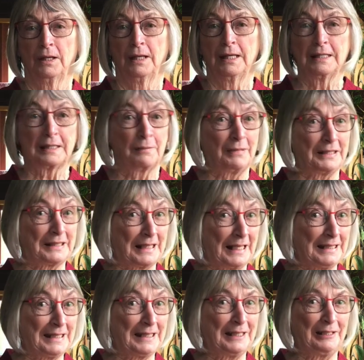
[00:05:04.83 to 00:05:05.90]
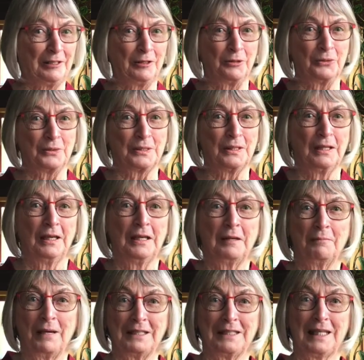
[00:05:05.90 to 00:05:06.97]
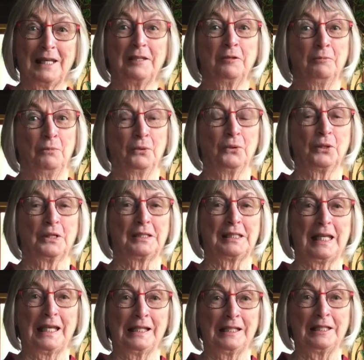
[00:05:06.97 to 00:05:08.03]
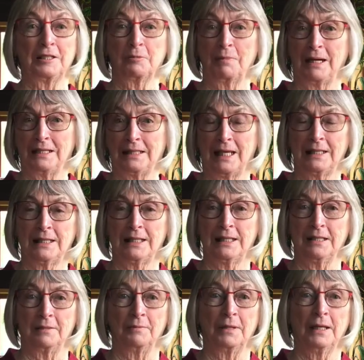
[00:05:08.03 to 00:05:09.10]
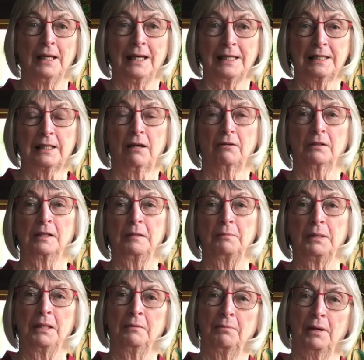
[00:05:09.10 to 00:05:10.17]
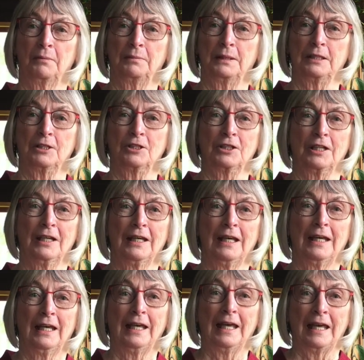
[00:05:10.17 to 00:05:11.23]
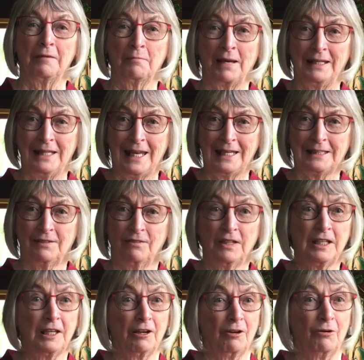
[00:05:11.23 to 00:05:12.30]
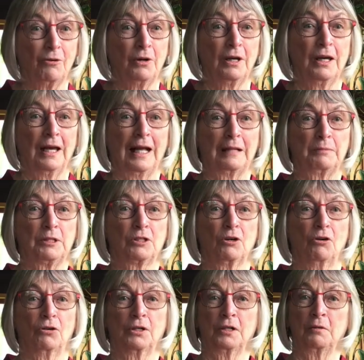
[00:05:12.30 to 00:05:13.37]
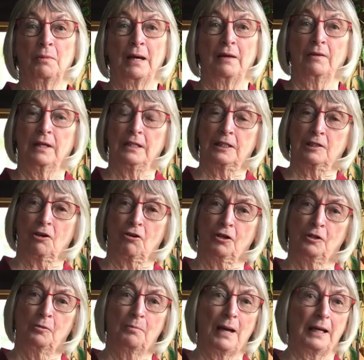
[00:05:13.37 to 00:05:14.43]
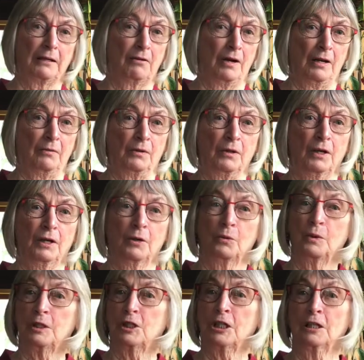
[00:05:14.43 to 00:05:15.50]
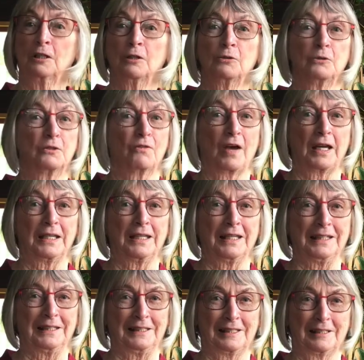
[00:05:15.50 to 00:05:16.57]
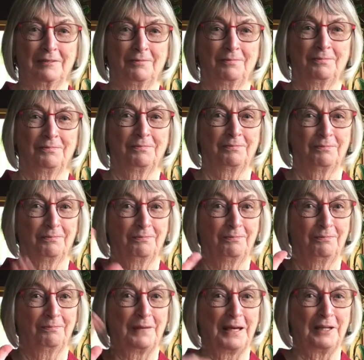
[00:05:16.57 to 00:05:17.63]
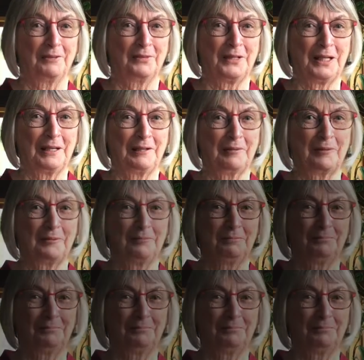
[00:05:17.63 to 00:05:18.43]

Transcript: Some exciting news. My second book, Sailing to Byzantium, is currently being published. In my next video, I'll be talking about the historical background, which includes Vikings. Bye for now.